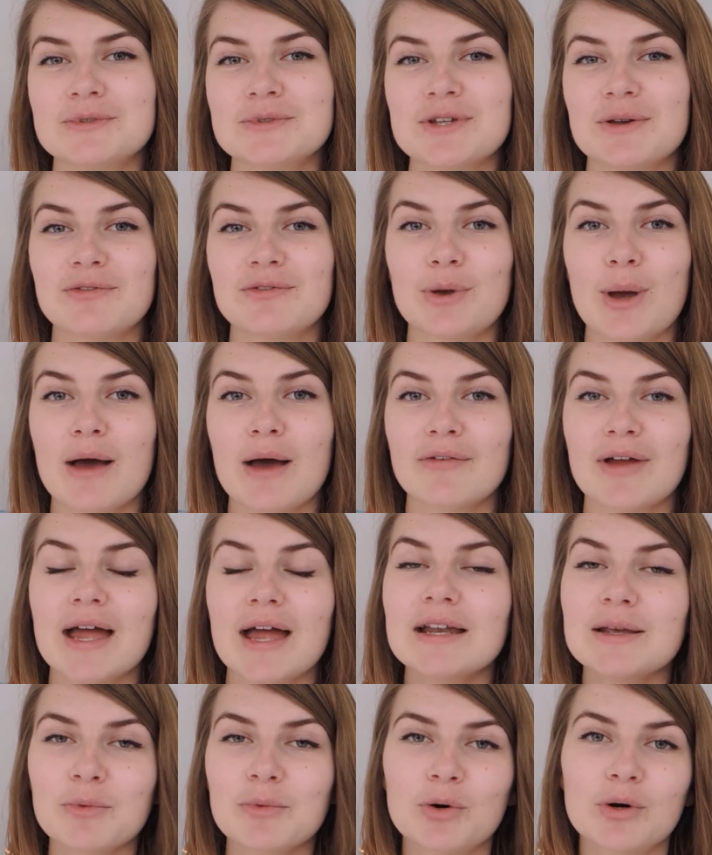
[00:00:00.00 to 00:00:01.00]
them. So if you have
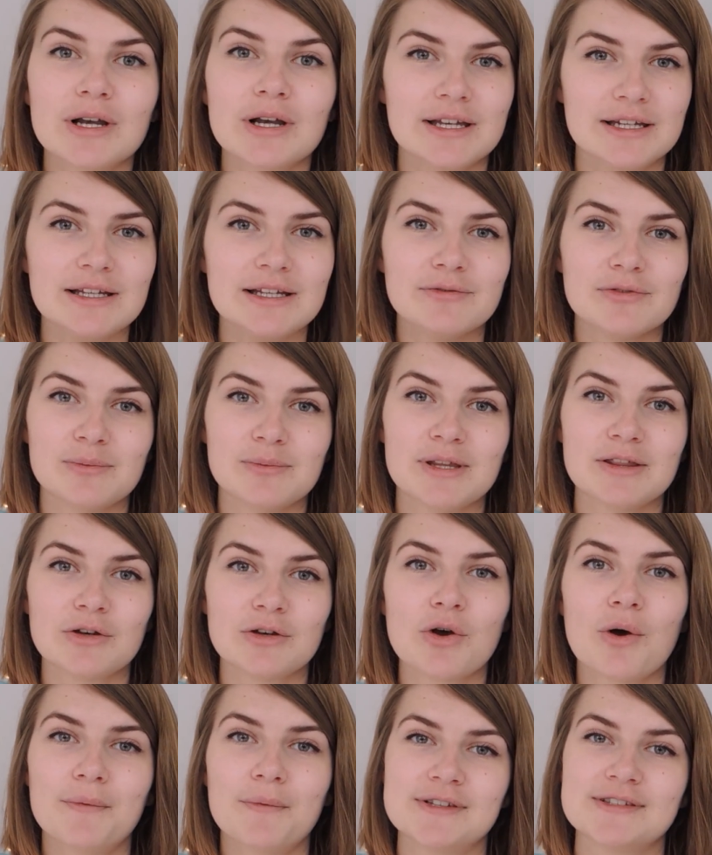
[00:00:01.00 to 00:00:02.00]
any more, leave them in
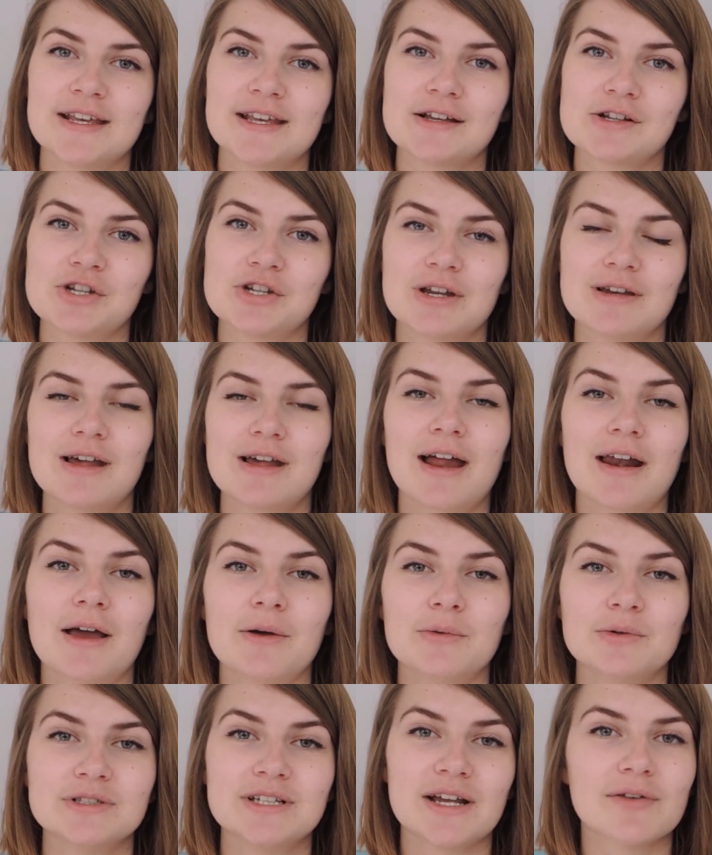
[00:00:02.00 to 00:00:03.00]
the comment section and
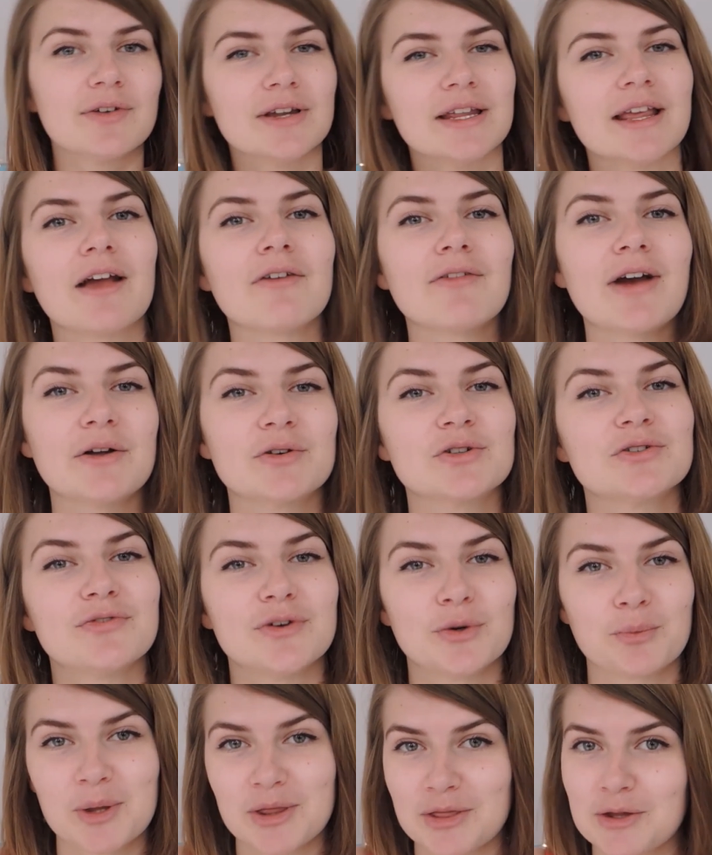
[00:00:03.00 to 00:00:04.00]
I will definitely get around to
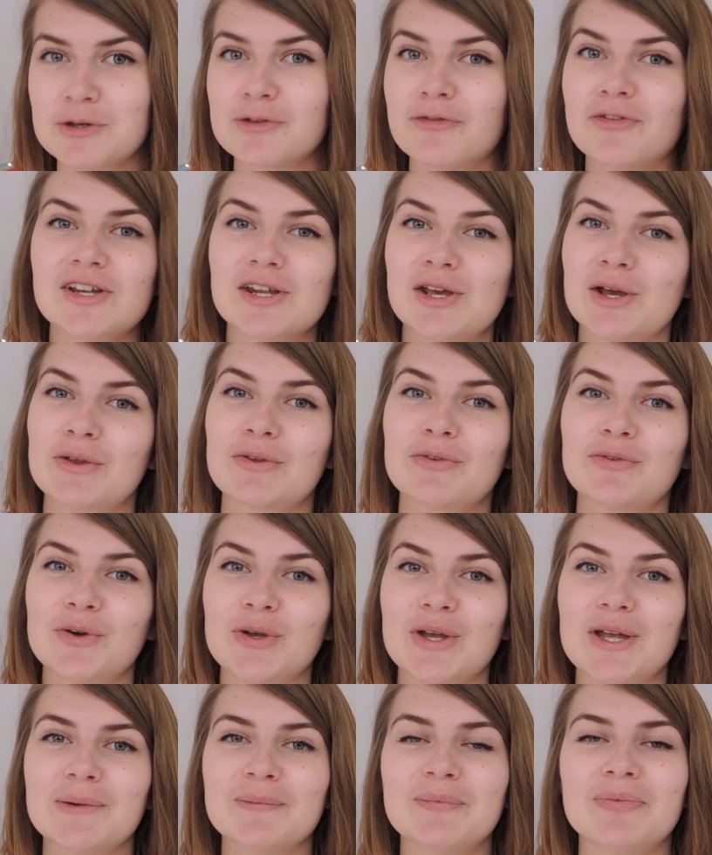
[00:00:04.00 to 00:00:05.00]
filming those videos
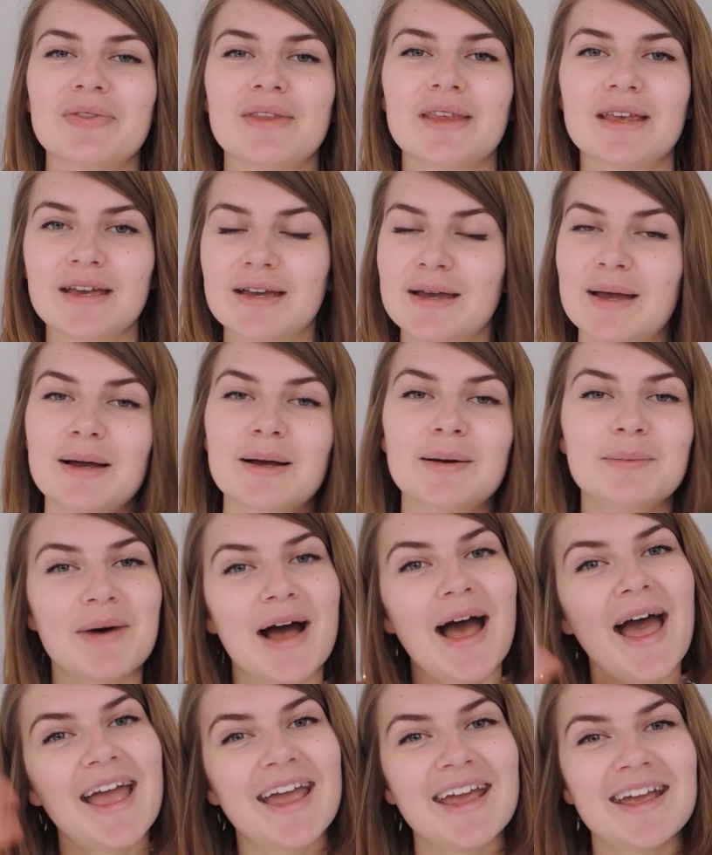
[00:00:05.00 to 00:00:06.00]
for you.
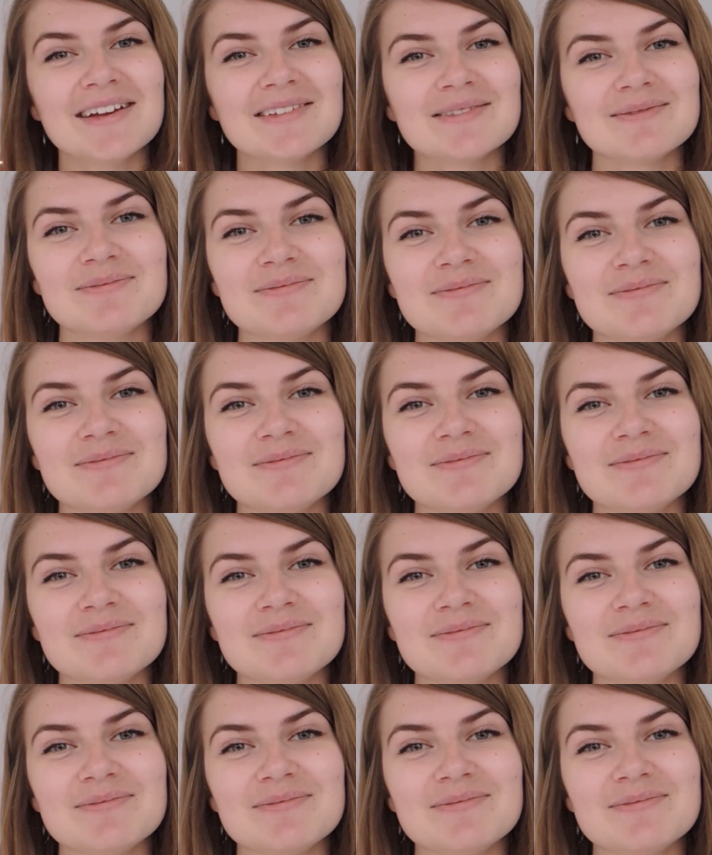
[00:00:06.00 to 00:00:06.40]
Bye!